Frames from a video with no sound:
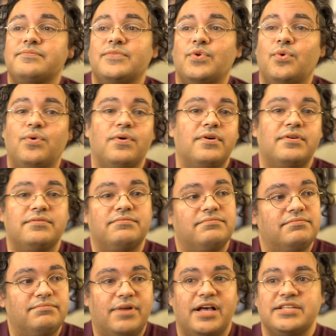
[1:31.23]
or
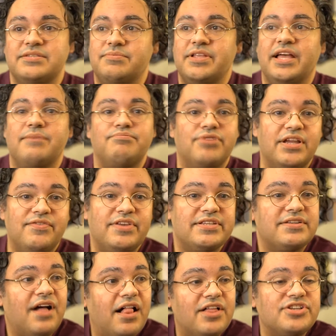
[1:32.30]
possibly a previous
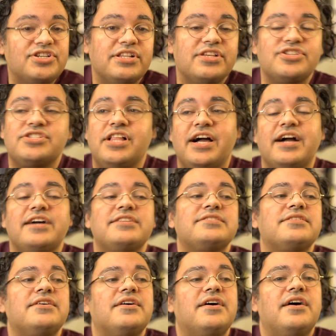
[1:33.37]
college English class.